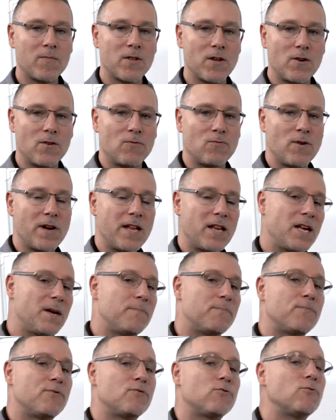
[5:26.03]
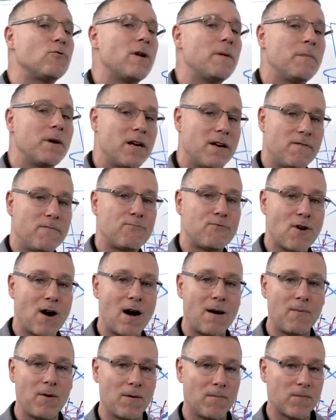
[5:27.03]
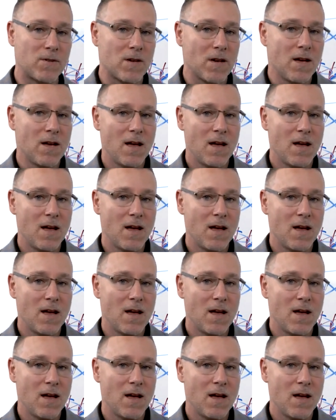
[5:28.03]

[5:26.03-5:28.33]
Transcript: that are really primitive problems,